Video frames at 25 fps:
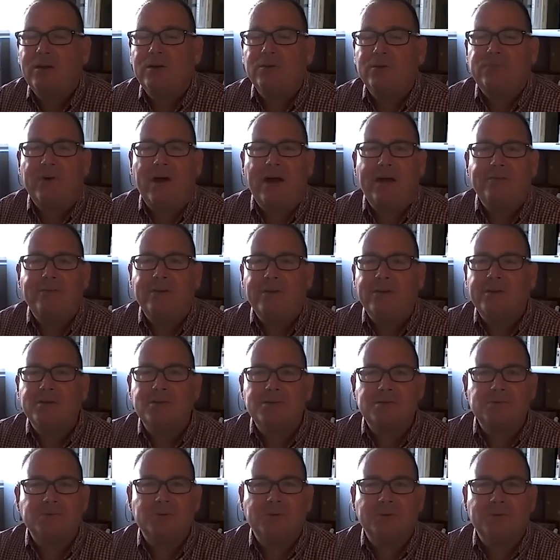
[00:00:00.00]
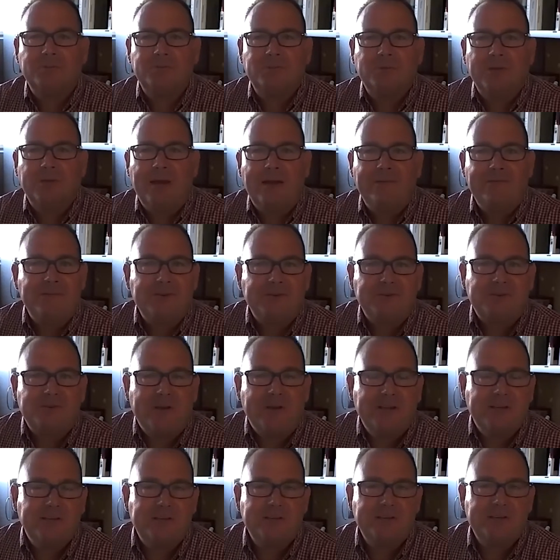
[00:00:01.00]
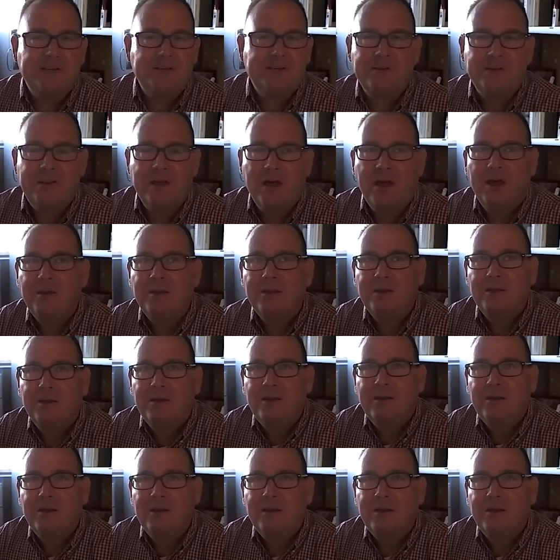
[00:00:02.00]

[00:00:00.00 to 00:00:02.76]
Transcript: oh, 5 years we'll have this transition done.